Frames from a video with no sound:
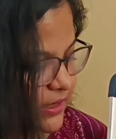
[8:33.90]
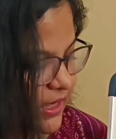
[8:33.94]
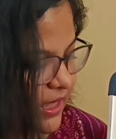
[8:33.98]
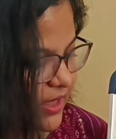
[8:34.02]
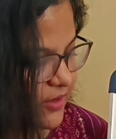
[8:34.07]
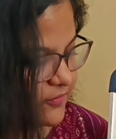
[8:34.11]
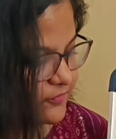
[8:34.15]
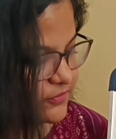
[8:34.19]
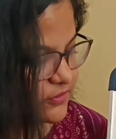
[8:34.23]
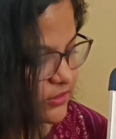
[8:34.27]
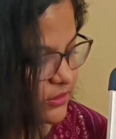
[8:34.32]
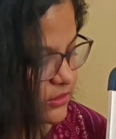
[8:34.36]
who
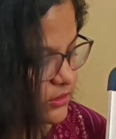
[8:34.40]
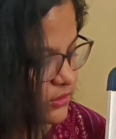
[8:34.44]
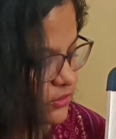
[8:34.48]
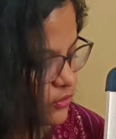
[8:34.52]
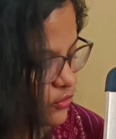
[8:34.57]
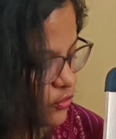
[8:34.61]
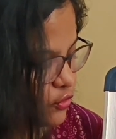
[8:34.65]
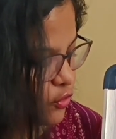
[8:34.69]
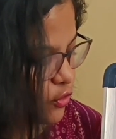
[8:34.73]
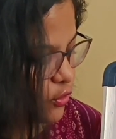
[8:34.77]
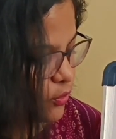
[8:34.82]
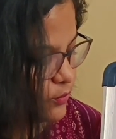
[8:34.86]
have the
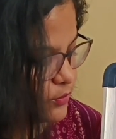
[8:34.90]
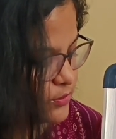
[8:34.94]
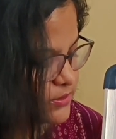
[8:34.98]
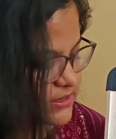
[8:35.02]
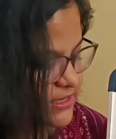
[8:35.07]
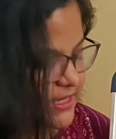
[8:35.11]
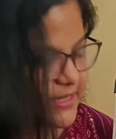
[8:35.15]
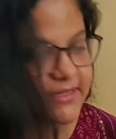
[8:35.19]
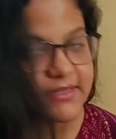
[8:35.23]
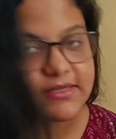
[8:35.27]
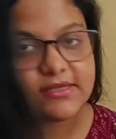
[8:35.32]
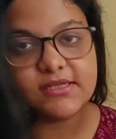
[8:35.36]

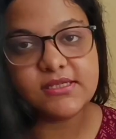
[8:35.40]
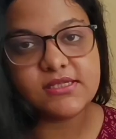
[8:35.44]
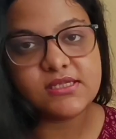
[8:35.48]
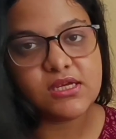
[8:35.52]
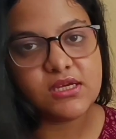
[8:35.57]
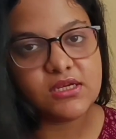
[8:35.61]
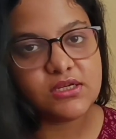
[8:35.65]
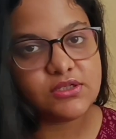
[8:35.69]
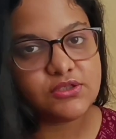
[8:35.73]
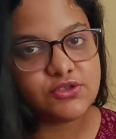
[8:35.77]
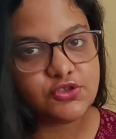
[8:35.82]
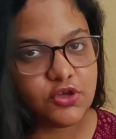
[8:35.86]
homozygous
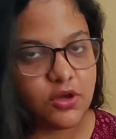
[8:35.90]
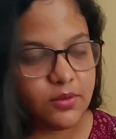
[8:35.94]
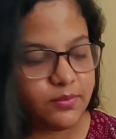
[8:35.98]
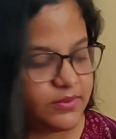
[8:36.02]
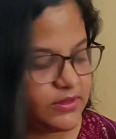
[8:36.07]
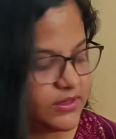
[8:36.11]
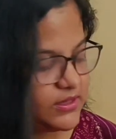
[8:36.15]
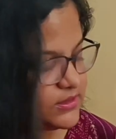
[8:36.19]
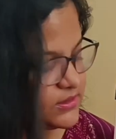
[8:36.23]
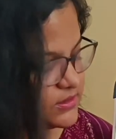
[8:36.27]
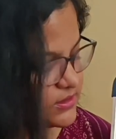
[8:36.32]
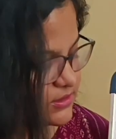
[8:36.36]

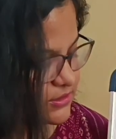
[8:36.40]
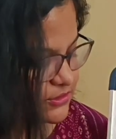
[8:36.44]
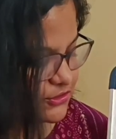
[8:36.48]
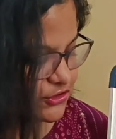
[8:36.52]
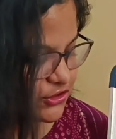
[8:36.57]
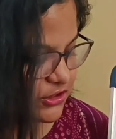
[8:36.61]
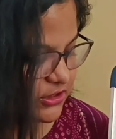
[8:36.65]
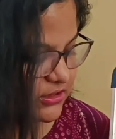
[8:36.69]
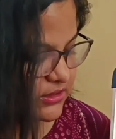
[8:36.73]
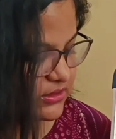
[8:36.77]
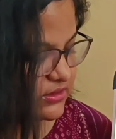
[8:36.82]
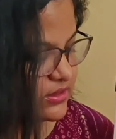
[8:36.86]
dominant
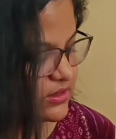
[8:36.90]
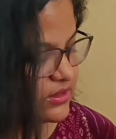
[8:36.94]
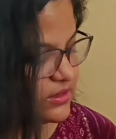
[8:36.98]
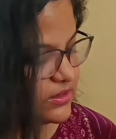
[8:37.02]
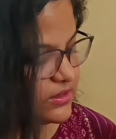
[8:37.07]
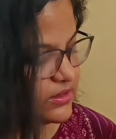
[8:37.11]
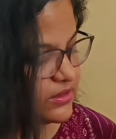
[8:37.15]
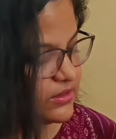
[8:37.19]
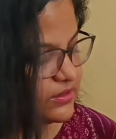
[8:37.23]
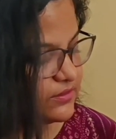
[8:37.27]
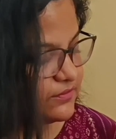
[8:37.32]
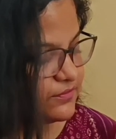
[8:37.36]
gene,
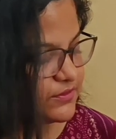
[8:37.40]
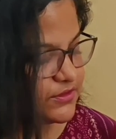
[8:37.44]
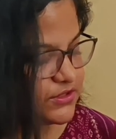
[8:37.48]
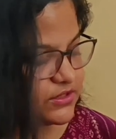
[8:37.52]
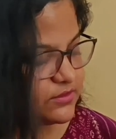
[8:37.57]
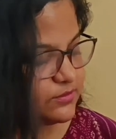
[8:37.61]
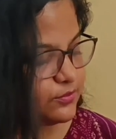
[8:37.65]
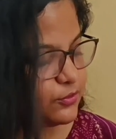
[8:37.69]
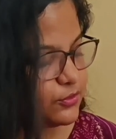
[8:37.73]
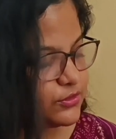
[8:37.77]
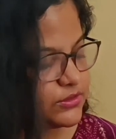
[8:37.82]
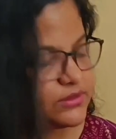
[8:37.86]

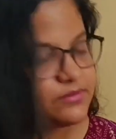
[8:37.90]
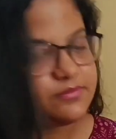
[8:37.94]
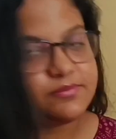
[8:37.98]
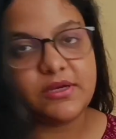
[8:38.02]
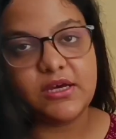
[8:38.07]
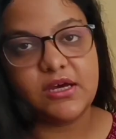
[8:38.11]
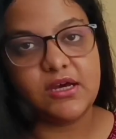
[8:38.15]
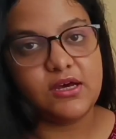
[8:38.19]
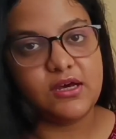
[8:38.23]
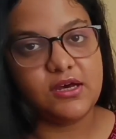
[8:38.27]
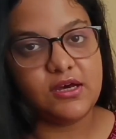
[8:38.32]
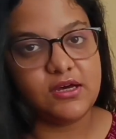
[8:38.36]
which
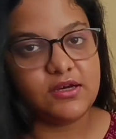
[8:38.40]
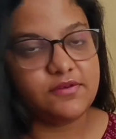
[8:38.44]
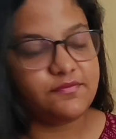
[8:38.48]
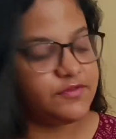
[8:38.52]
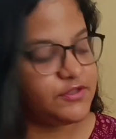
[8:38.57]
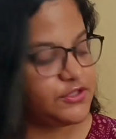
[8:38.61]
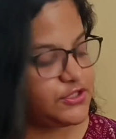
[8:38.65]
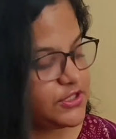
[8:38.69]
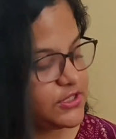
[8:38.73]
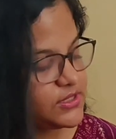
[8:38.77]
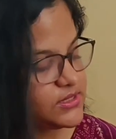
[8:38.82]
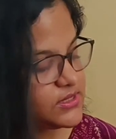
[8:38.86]

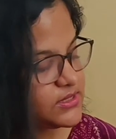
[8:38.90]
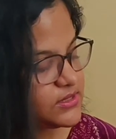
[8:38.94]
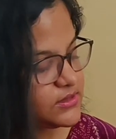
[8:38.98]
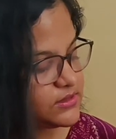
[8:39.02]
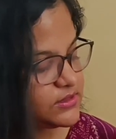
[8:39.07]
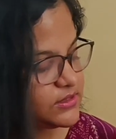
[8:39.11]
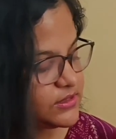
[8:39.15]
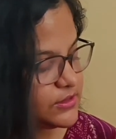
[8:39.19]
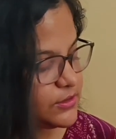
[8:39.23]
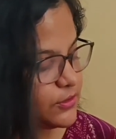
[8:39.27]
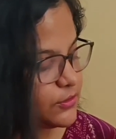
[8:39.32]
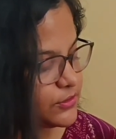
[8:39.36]

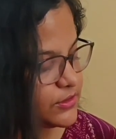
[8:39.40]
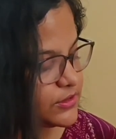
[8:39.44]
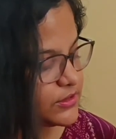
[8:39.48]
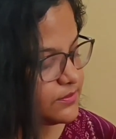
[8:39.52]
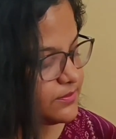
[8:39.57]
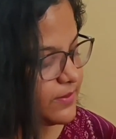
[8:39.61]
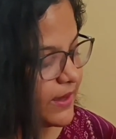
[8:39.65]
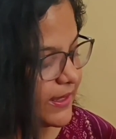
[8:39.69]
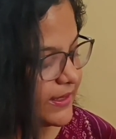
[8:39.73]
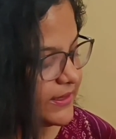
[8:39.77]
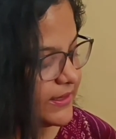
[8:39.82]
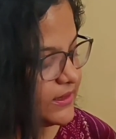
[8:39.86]
is
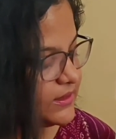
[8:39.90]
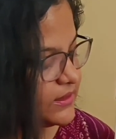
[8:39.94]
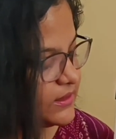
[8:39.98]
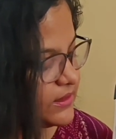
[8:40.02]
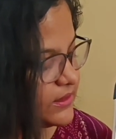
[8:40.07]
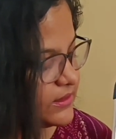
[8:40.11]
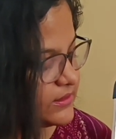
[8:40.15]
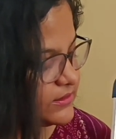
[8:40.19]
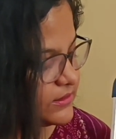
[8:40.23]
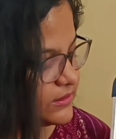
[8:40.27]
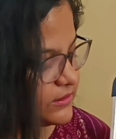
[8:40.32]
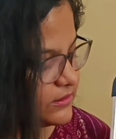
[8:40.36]
denoted by
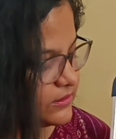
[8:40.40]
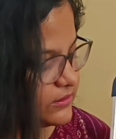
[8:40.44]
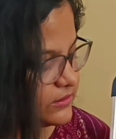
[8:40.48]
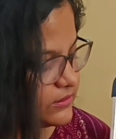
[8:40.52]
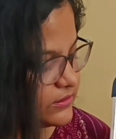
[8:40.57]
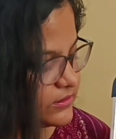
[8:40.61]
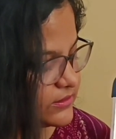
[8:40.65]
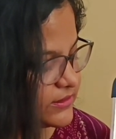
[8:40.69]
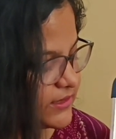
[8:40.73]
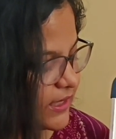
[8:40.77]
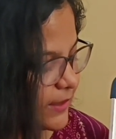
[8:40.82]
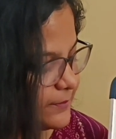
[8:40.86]

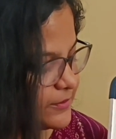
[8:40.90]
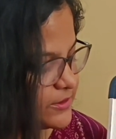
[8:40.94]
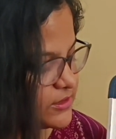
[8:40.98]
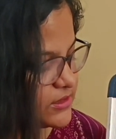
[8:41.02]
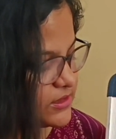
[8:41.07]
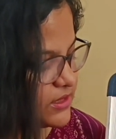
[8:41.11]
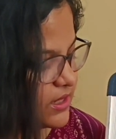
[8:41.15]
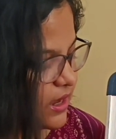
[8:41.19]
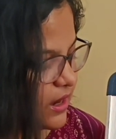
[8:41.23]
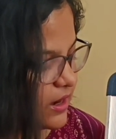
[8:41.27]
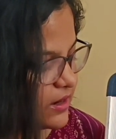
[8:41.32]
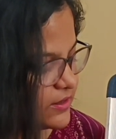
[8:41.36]
the
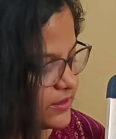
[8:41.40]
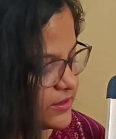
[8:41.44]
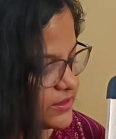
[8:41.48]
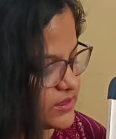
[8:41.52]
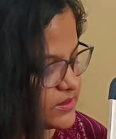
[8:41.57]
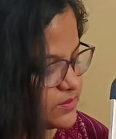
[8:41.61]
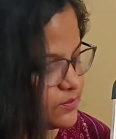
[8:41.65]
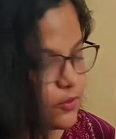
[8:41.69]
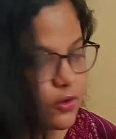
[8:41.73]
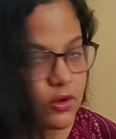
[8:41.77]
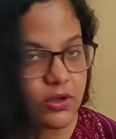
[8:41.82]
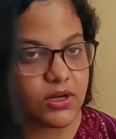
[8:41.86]
capital R
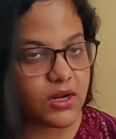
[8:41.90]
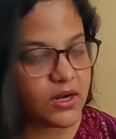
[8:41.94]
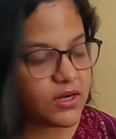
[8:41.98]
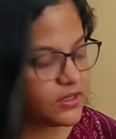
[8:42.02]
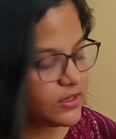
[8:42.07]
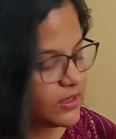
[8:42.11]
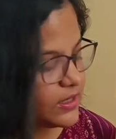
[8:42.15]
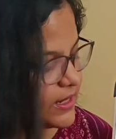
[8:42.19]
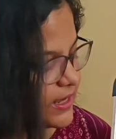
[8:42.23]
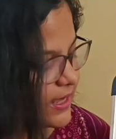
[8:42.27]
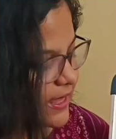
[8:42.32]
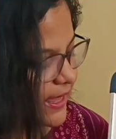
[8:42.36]
and small r,
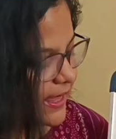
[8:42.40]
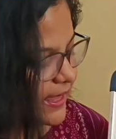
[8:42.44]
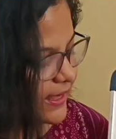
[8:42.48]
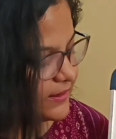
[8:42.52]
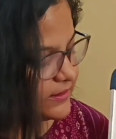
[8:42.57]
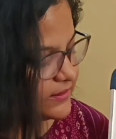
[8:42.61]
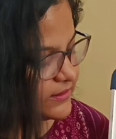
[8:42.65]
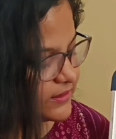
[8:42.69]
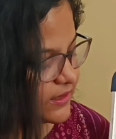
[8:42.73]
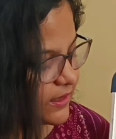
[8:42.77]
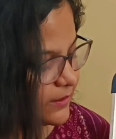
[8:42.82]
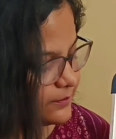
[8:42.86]

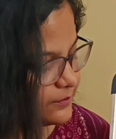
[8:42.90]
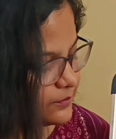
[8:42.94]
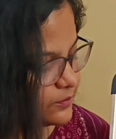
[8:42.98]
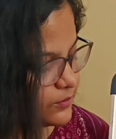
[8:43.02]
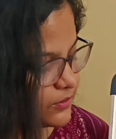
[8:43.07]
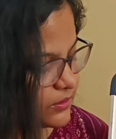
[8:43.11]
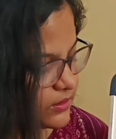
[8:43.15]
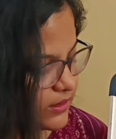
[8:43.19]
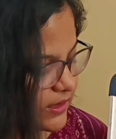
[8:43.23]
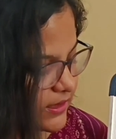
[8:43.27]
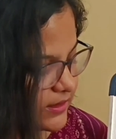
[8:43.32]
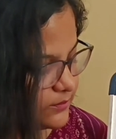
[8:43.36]

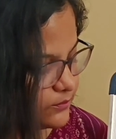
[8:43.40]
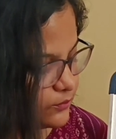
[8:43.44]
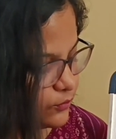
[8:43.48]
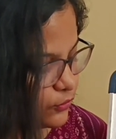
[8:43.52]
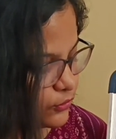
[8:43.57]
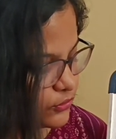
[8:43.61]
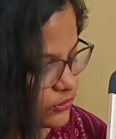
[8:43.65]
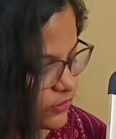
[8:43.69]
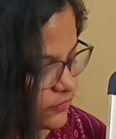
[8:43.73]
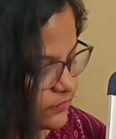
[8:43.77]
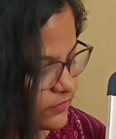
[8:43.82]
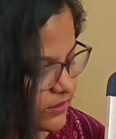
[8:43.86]
and
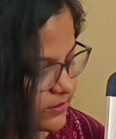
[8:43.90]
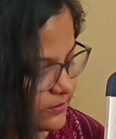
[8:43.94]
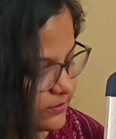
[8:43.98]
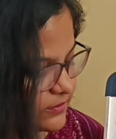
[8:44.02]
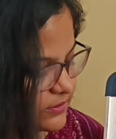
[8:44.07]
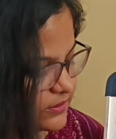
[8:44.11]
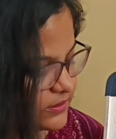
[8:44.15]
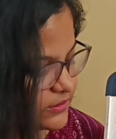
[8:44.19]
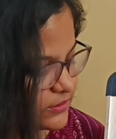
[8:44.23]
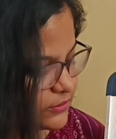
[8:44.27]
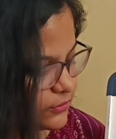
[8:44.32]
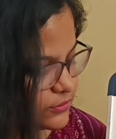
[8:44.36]
both of them
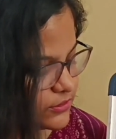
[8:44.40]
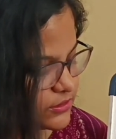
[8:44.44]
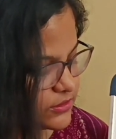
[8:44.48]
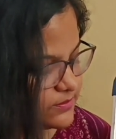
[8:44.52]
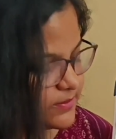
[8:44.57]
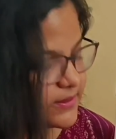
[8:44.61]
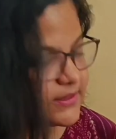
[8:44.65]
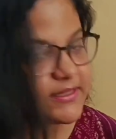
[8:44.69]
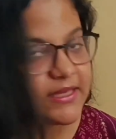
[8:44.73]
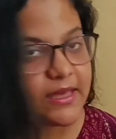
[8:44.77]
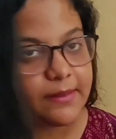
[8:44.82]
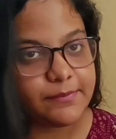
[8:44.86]
are
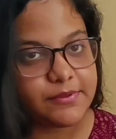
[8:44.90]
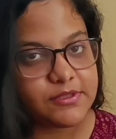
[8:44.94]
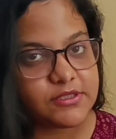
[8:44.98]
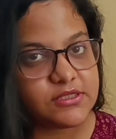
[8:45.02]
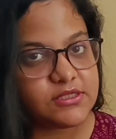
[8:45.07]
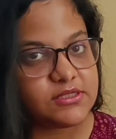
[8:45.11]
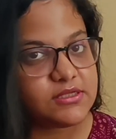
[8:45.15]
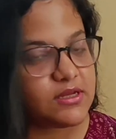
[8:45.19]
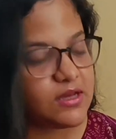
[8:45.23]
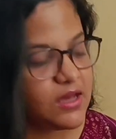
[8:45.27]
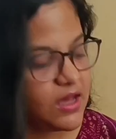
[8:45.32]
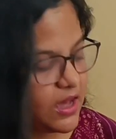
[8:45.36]
denoted by
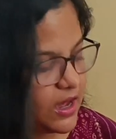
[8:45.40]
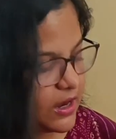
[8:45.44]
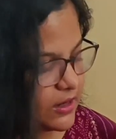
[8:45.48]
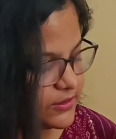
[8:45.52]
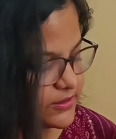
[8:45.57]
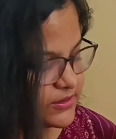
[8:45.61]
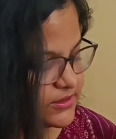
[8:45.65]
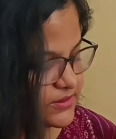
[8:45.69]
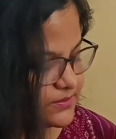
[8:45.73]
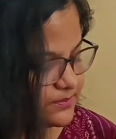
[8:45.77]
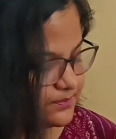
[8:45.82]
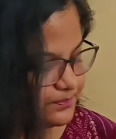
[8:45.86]
capital
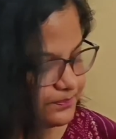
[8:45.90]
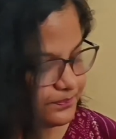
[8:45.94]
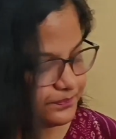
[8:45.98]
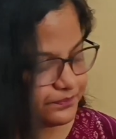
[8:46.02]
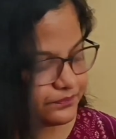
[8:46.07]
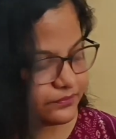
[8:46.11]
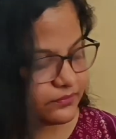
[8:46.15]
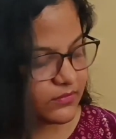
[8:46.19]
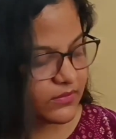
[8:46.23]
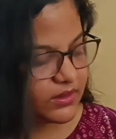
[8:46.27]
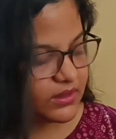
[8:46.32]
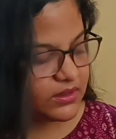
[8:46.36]
R's.
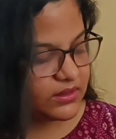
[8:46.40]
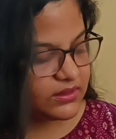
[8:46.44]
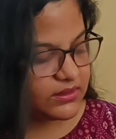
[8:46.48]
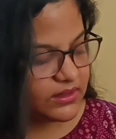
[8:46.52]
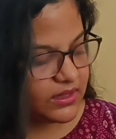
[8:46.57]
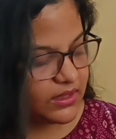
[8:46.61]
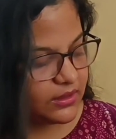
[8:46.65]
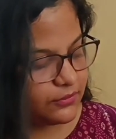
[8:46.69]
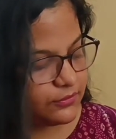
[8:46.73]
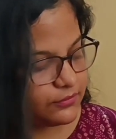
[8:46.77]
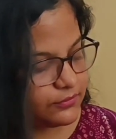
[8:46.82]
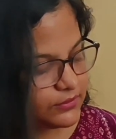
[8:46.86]

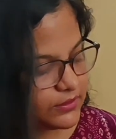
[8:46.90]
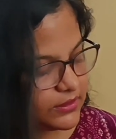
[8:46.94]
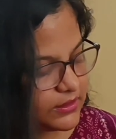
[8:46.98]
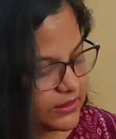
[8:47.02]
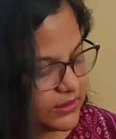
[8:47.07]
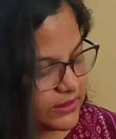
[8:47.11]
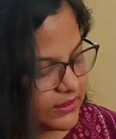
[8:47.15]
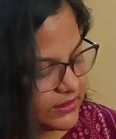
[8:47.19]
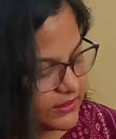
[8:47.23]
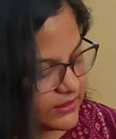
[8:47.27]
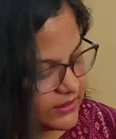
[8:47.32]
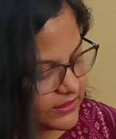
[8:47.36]
Now,
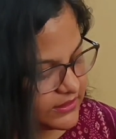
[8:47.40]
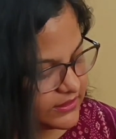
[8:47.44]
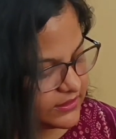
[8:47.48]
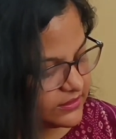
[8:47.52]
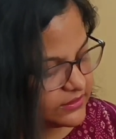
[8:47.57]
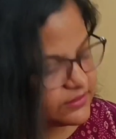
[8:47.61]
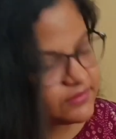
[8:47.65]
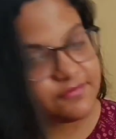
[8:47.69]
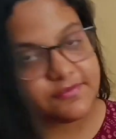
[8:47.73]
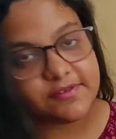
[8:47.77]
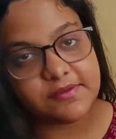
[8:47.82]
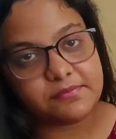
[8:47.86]

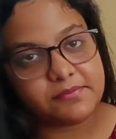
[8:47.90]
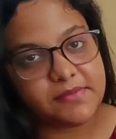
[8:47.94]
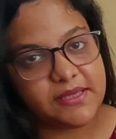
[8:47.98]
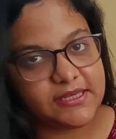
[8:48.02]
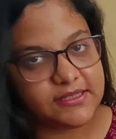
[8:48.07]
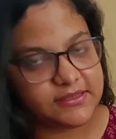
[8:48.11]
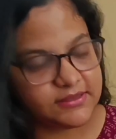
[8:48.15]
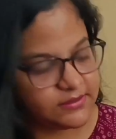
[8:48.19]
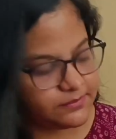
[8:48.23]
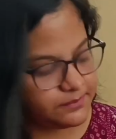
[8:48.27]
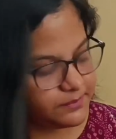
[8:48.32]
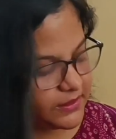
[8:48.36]
here we
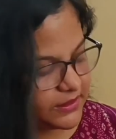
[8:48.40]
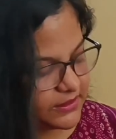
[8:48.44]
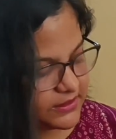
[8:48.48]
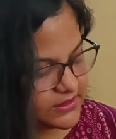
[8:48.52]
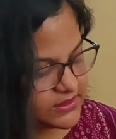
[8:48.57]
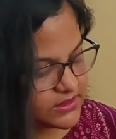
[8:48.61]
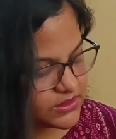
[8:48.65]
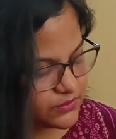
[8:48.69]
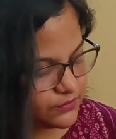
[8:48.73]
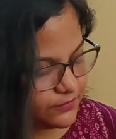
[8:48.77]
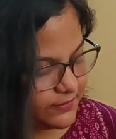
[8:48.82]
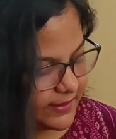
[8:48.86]
make the
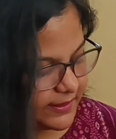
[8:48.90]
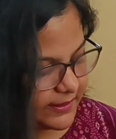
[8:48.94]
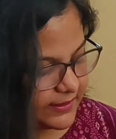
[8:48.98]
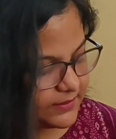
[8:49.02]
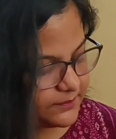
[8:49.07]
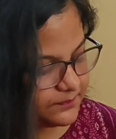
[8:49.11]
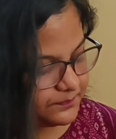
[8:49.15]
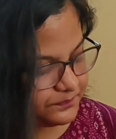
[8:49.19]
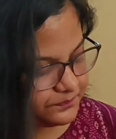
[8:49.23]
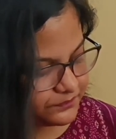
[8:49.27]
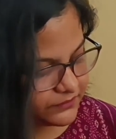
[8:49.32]
Punnett square